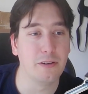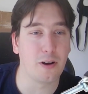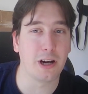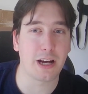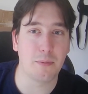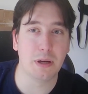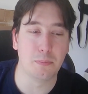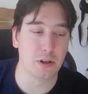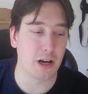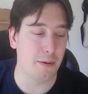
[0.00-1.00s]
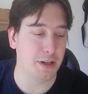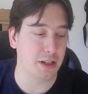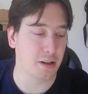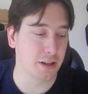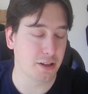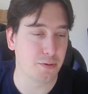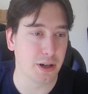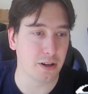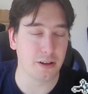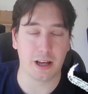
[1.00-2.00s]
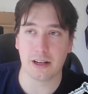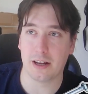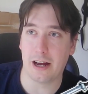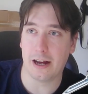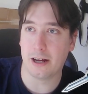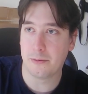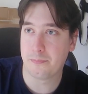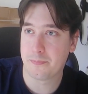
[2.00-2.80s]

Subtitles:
already got people commenting on the Twitter that